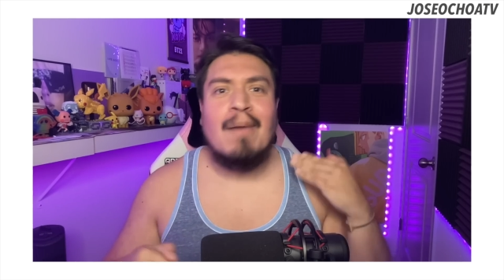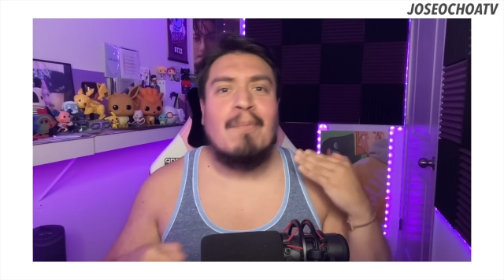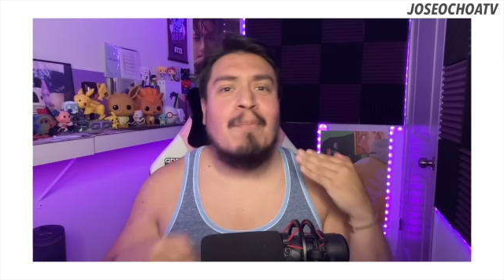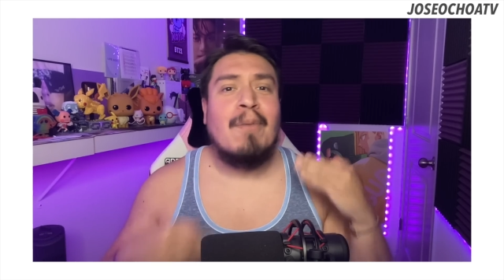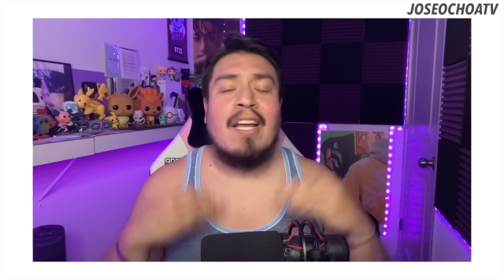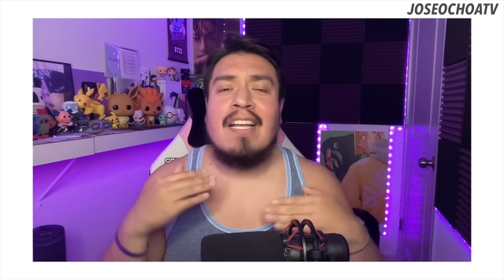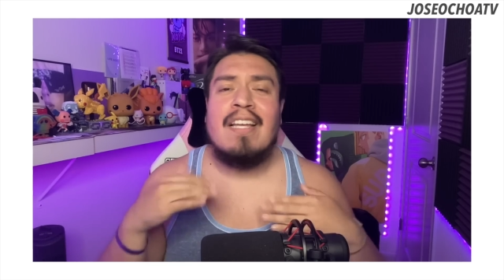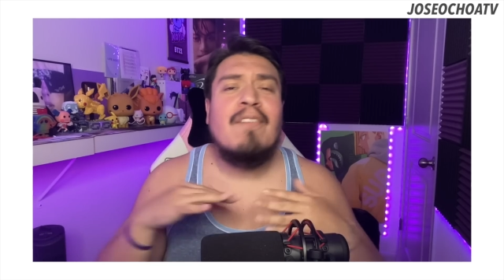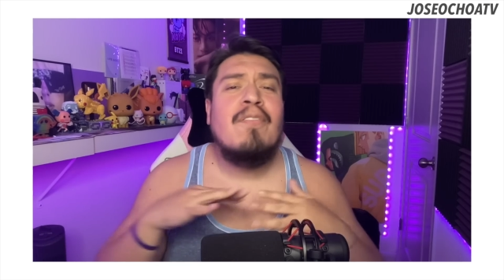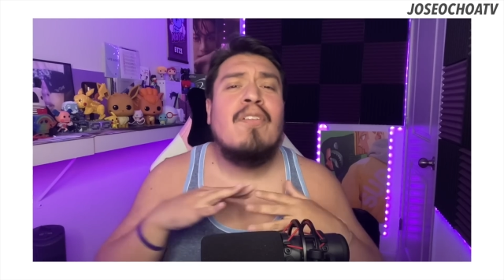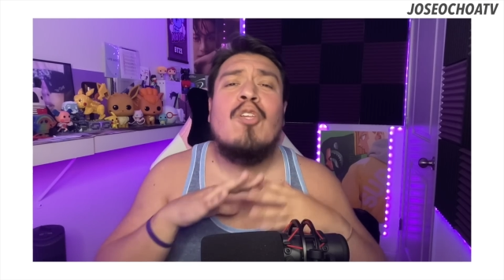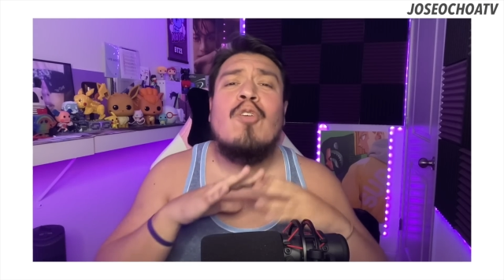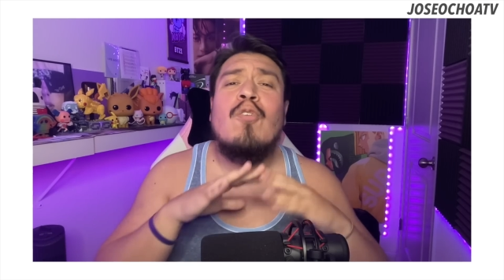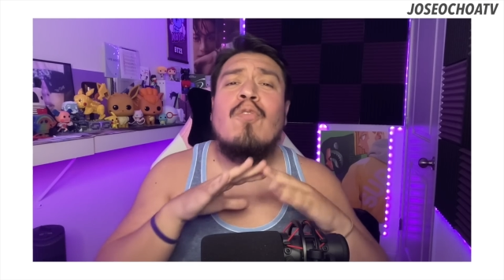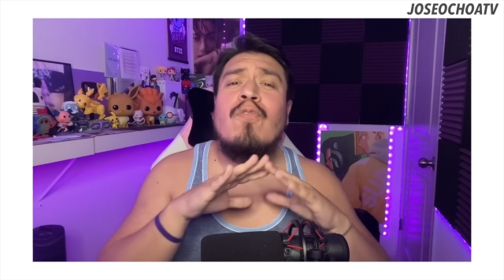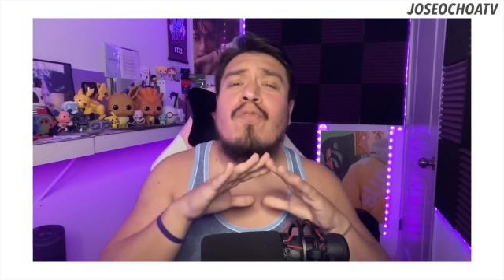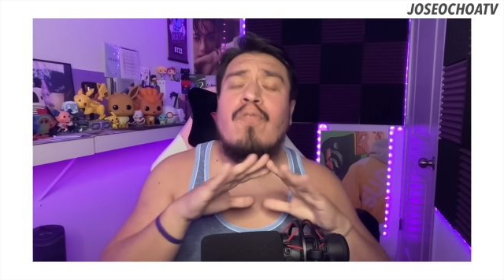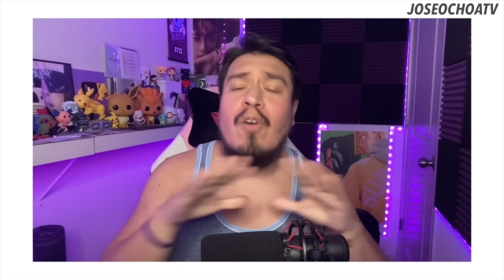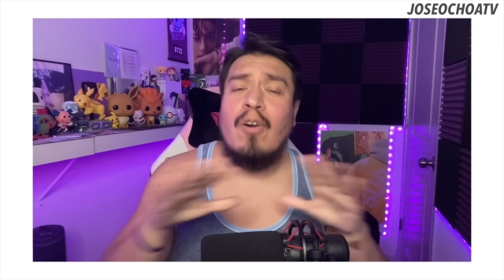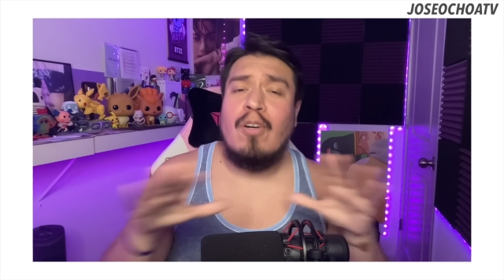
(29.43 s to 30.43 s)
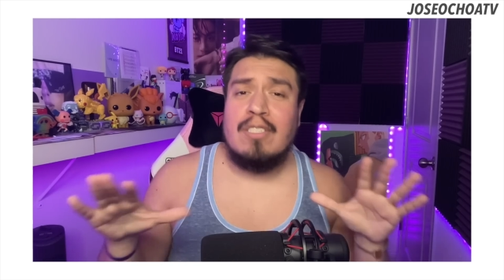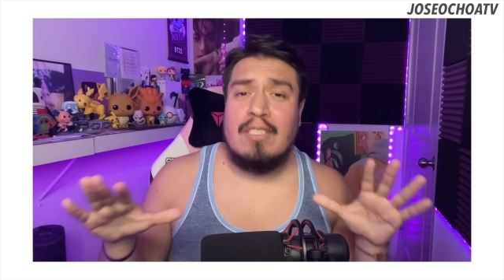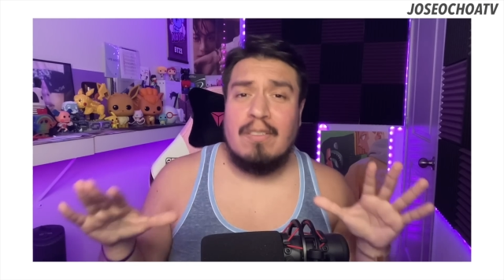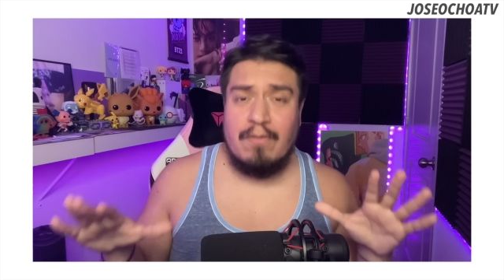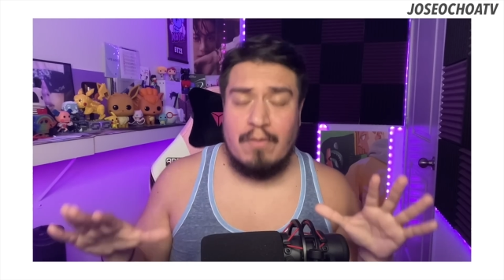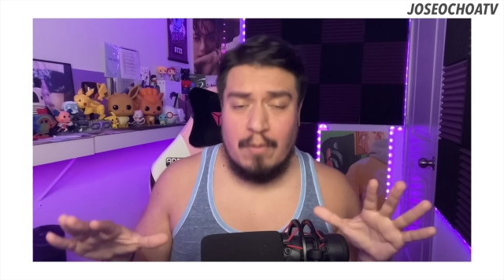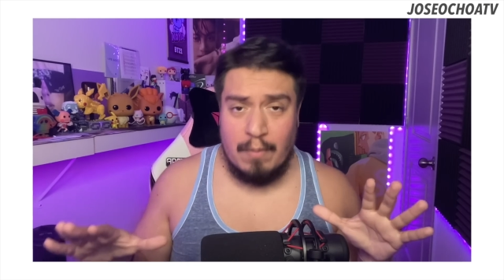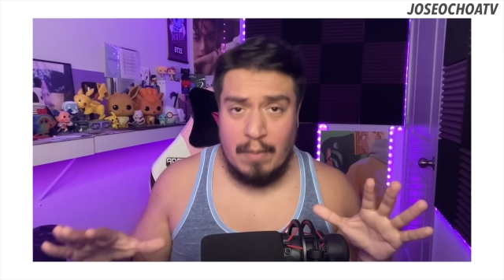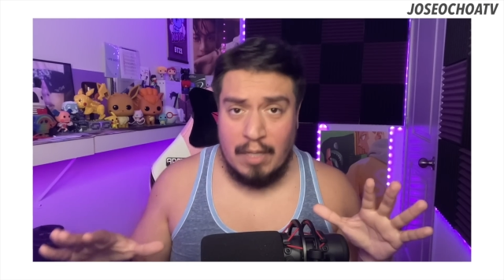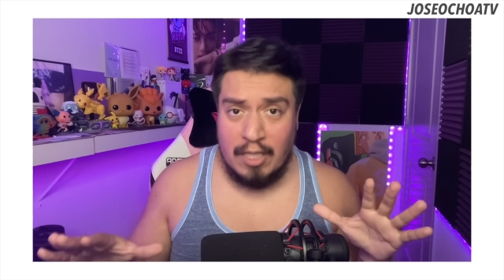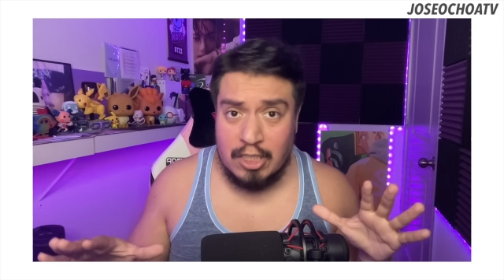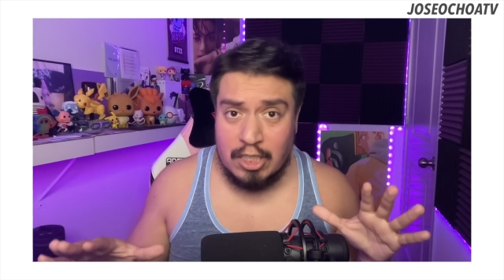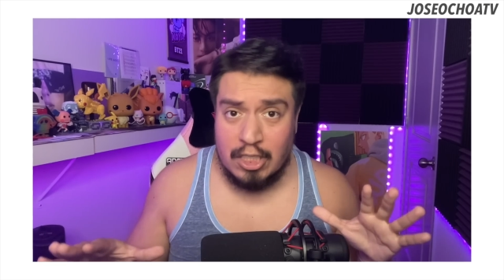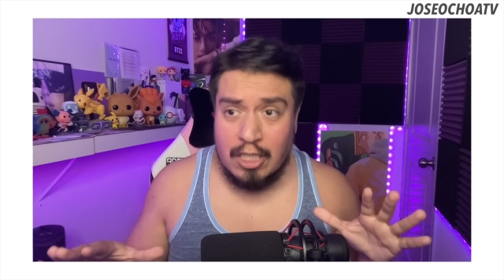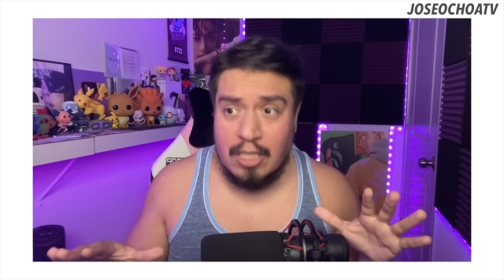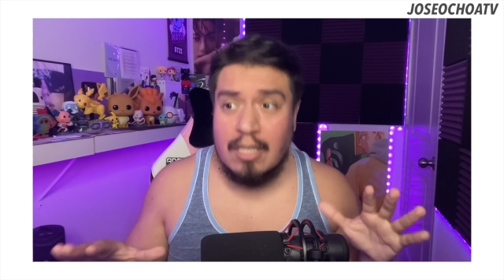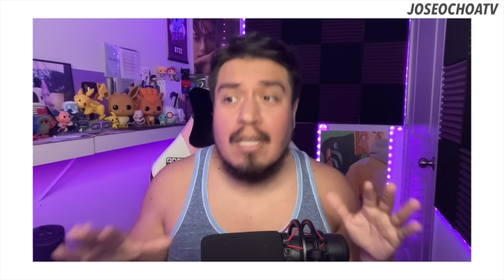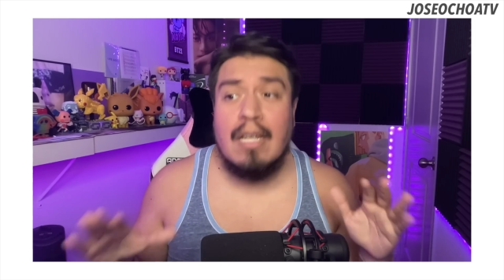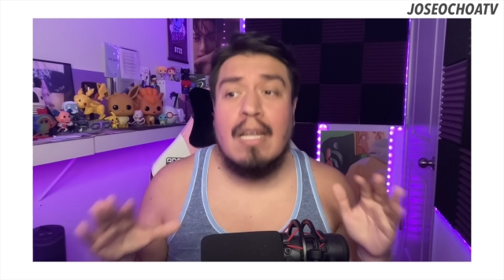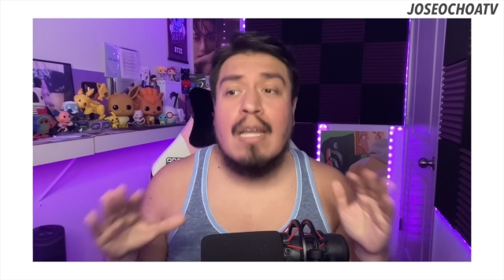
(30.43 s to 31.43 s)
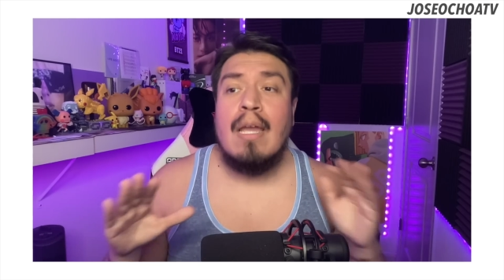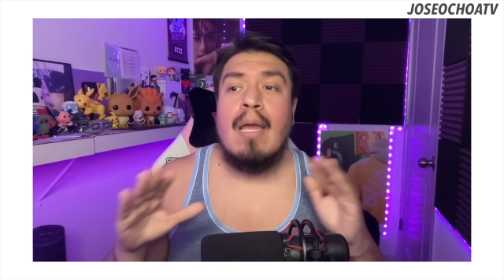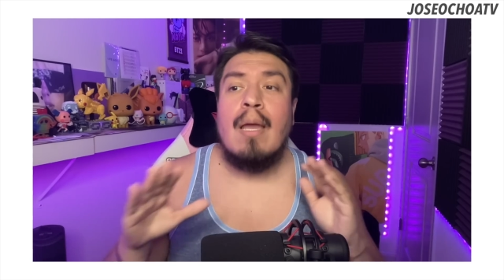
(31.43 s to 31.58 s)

I'm not giving you false information.